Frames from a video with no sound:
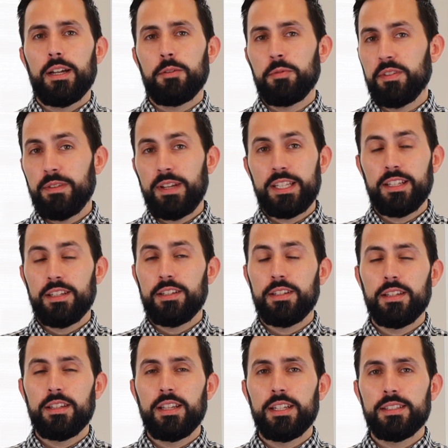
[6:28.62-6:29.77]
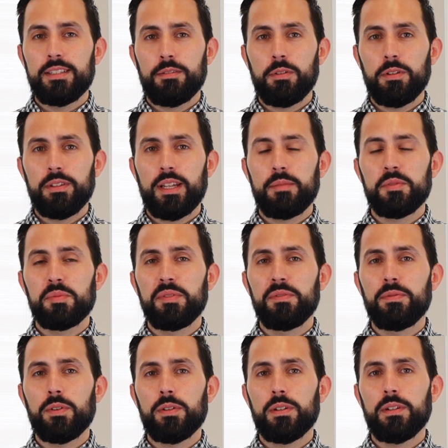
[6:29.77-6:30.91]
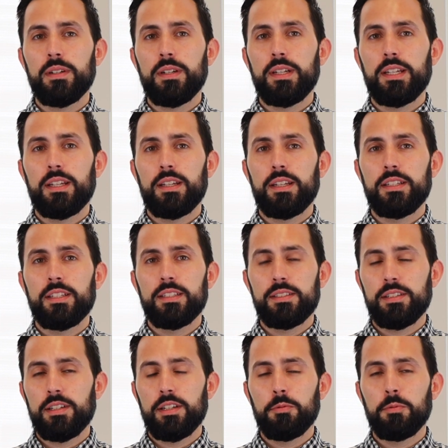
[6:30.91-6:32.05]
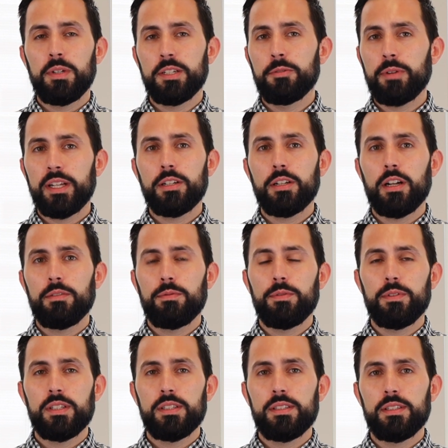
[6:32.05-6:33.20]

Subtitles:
We've attended several times before, and it's a really great conference.